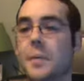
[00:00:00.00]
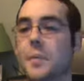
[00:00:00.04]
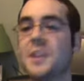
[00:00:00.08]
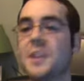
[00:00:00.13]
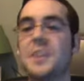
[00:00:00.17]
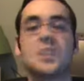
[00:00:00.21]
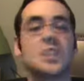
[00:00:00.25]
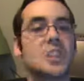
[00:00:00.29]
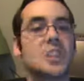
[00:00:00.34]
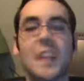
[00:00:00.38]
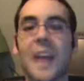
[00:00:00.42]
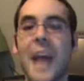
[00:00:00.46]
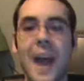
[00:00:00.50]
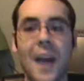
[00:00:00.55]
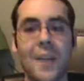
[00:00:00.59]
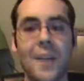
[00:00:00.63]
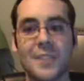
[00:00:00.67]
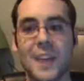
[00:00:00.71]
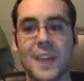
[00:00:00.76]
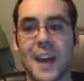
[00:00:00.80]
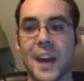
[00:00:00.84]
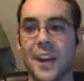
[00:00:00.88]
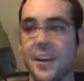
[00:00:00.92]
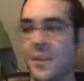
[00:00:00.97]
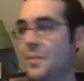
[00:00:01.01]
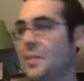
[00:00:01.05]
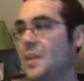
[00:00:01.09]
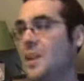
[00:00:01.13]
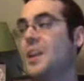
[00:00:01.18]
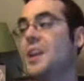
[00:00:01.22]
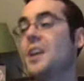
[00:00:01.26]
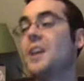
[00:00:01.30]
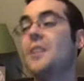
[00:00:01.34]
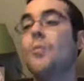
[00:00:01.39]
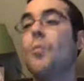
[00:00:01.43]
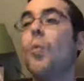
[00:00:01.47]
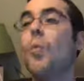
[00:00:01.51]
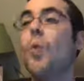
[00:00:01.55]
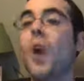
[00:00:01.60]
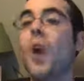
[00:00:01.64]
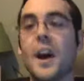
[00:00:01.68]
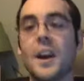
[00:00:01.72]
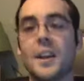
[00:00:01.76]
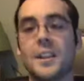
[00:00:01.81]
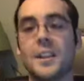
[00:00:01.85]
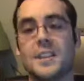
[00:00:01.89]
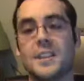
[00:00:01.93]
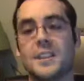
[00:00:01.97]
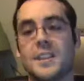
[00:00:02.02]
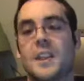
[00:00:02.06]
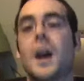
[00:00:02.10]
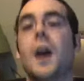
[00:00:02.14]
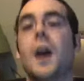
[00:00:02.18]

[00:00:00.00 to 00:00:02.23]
He just laughed at him. Was